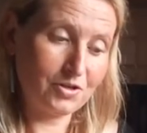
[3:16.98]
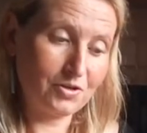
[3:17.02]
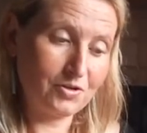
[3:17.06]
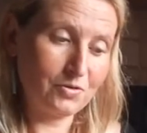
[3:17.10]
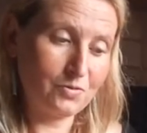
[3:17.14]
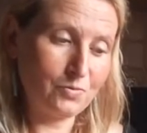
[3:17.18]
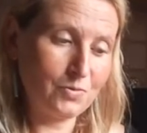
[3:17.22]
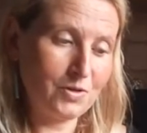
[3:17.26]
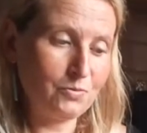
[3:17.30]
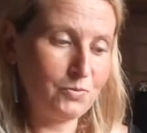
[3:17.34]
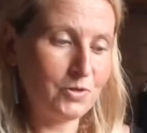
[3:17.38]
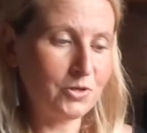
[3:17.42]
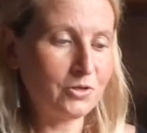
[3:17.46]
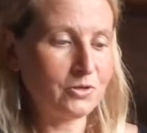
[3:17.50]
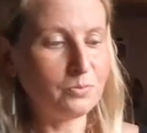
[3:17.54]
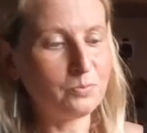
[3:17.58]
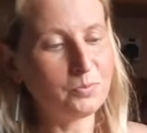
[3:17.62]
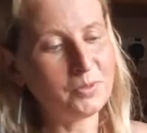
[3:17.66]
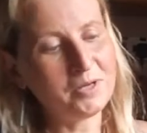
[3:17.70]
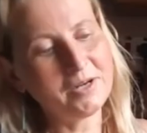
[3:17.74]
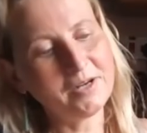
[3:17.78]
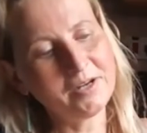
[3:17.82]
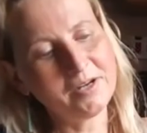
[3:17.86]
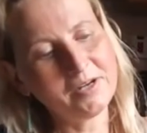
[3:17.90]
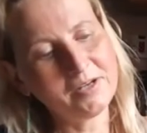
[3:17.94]
When we
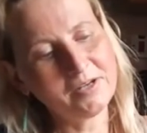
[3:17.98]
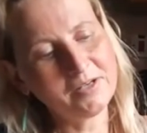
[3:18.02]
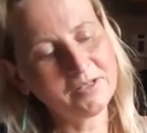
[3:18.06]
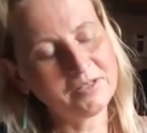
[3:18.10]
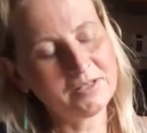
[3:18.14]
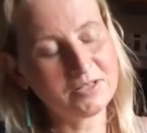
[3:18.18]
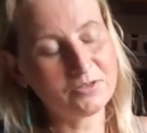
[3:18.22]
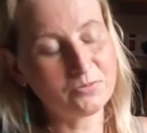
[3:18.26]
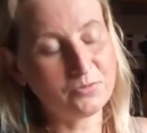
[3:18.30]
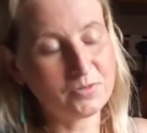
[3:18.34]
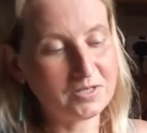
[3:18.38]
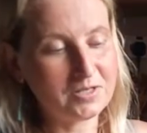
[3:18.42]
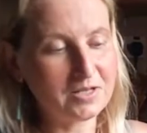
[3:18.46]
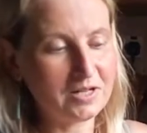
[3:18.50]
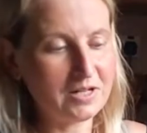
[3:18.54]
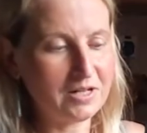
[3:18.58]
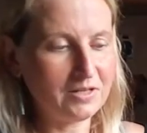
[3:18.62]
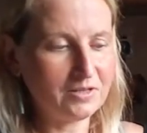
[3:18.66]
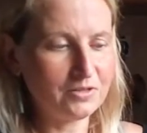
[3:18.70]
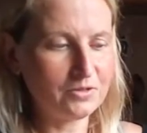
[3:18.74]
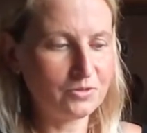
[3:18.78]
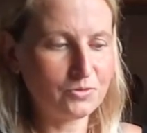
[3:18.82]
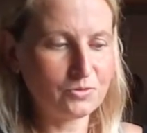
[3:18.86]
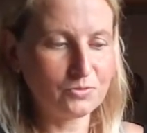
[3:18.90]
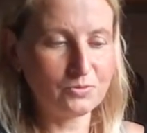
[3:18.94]
compare this
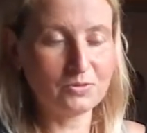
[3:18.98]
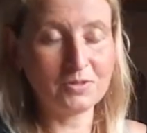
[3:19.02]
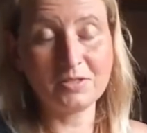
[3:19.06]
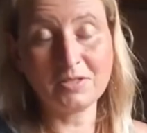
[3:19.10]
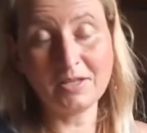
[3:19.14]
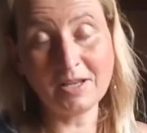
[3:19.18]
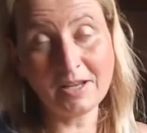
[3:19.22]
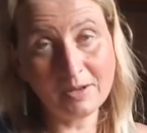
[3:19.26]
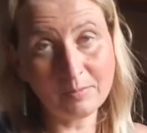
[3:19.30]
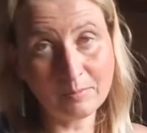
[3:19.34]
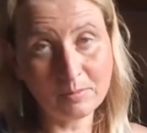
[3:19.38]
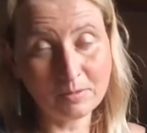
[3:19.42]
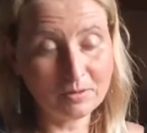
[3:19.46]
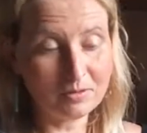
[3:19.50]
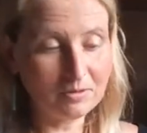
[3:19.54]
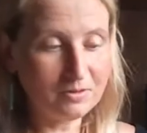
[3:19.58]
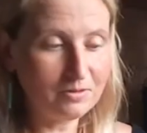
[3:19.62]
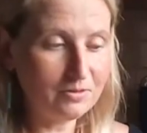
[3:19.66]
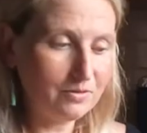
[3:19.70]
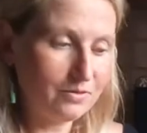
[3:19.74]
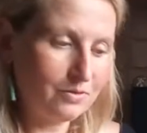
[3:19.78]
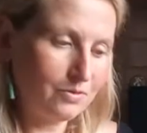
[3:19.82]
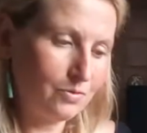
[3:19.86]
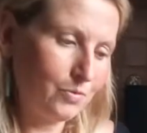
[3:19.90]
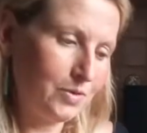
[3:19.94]
result to the
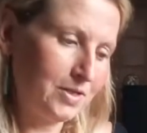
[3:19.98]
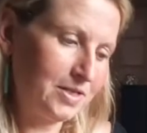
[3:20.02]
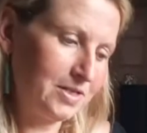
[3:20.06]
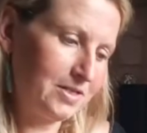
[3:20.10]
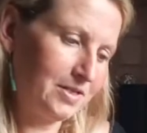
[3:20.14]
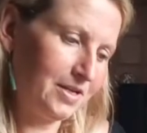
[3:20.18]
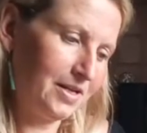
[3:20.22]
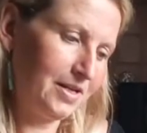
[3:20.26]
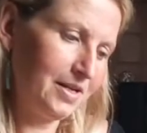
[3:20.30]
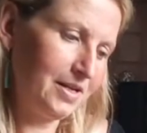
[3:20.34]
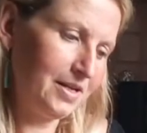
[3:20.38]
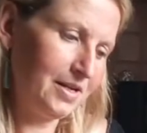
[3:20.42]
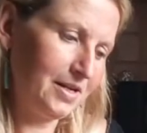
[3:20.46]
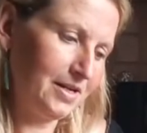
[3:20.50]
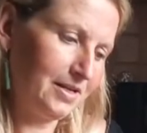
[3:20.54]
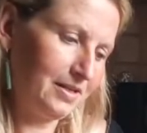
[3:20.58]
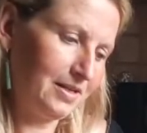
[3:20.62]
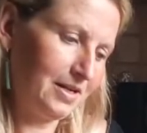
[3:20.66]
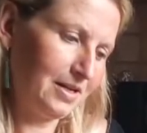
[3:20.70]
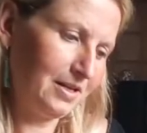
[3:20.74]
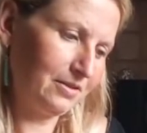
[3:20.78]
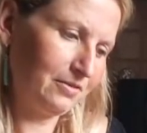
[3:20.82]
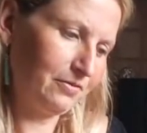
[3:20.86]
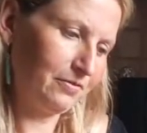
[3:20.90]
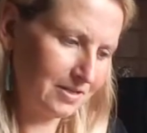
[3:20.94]
table, we're seeing
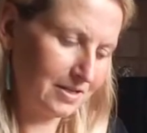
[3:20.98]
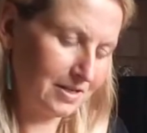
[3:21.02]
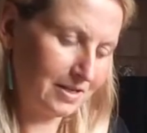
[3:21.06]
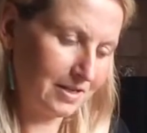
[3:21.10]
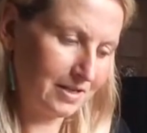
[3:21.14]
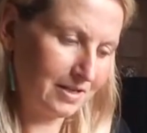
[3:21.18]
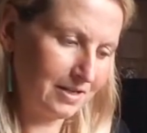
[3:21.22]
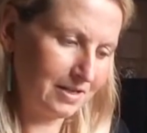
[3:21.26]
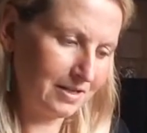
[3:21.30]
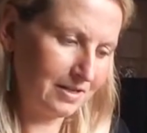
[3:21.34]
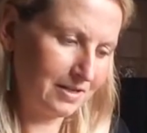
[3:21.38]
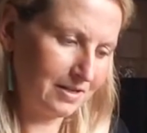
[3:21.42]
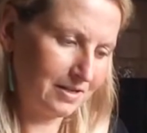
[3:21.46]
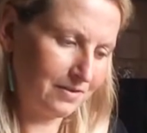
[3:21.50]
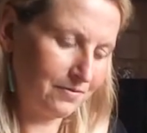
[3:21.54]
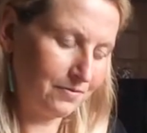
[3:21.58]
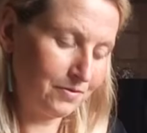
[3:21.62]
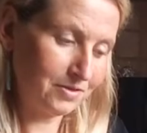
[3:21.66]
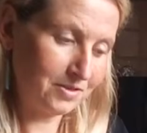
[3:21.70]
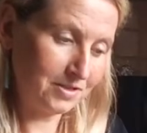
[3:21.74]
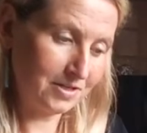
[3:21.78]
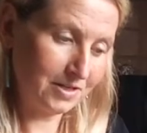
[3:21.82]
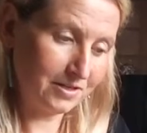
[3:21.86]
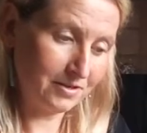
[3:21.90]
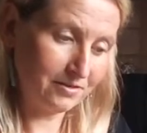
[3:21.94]
that for
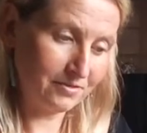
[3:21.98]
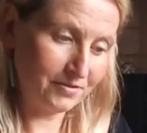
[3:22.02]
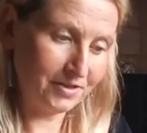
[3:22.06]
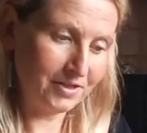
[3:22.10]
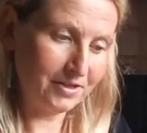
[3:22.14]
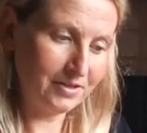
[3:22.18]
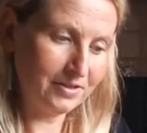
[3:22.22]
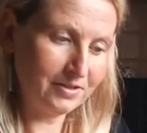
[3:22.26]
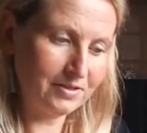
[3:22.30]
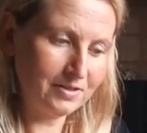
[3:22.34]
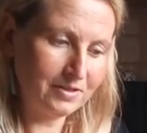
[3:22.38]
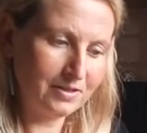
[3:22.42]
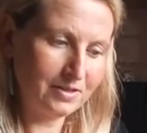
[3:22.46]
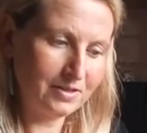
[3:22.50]
celery,